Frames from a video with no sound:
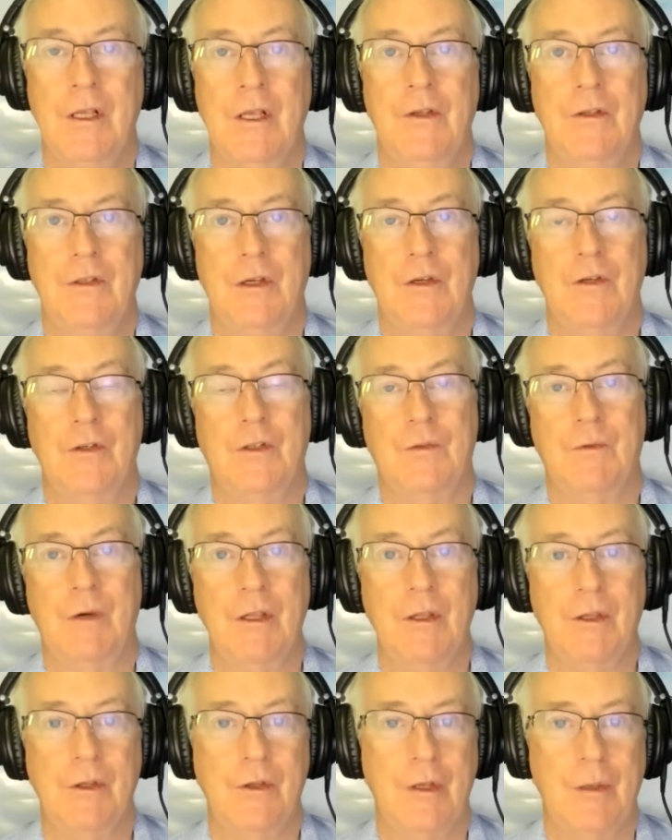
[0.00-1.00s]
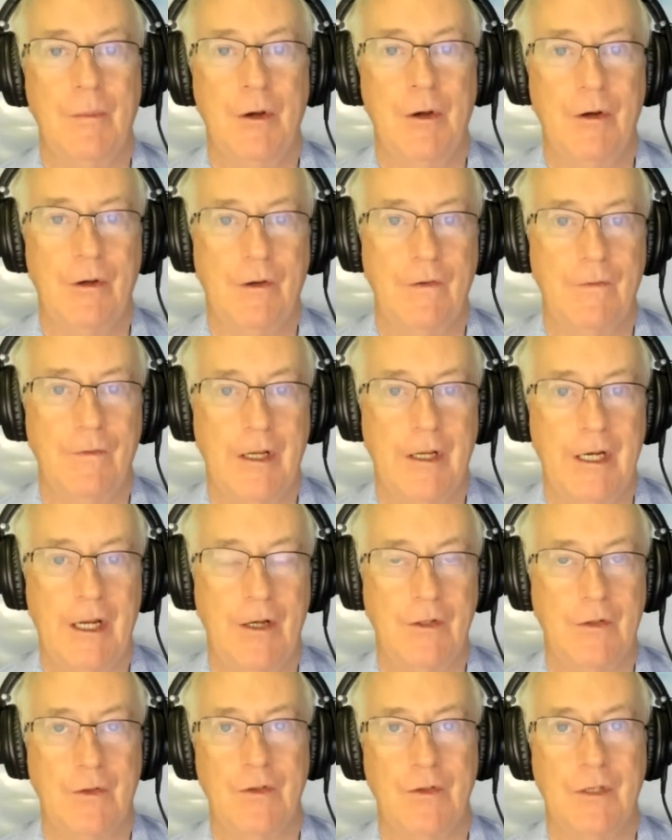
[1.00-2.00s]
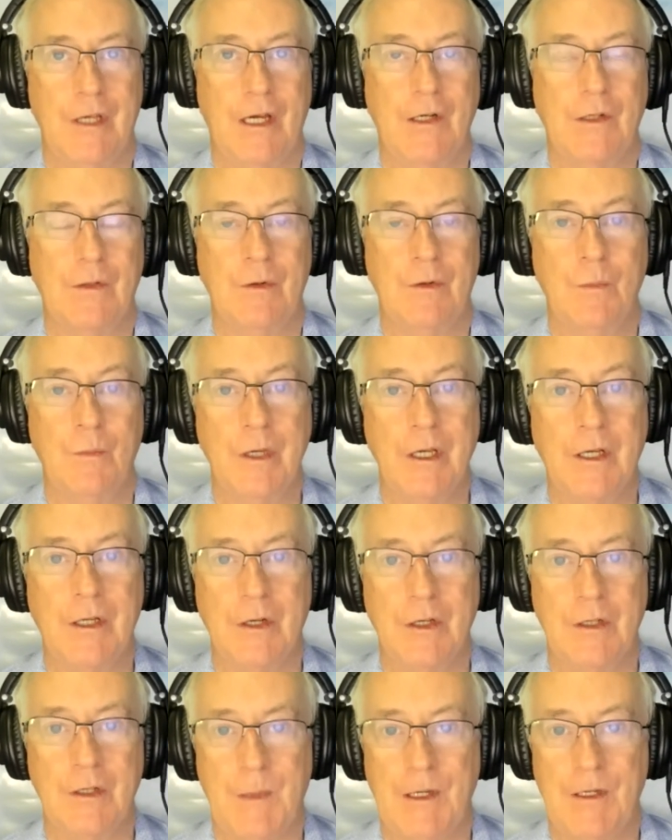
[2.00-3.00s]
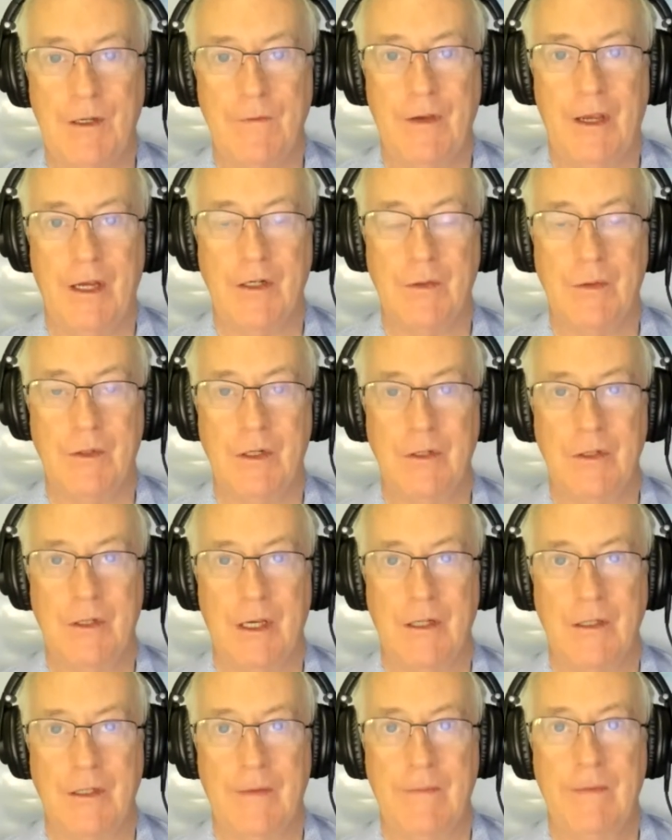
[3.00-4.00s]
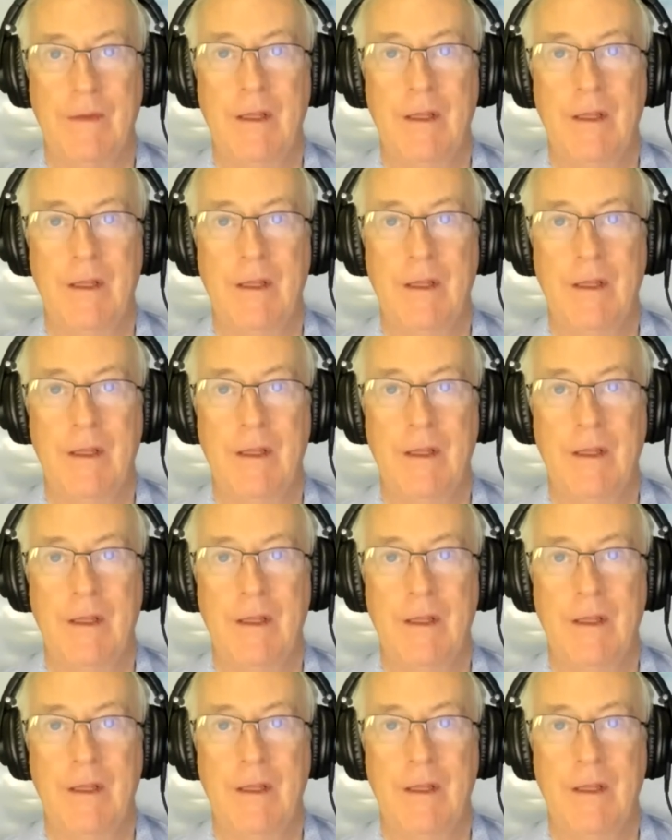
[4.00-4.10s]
So you strengthened the American financial sector and weakened its manufacturing sector.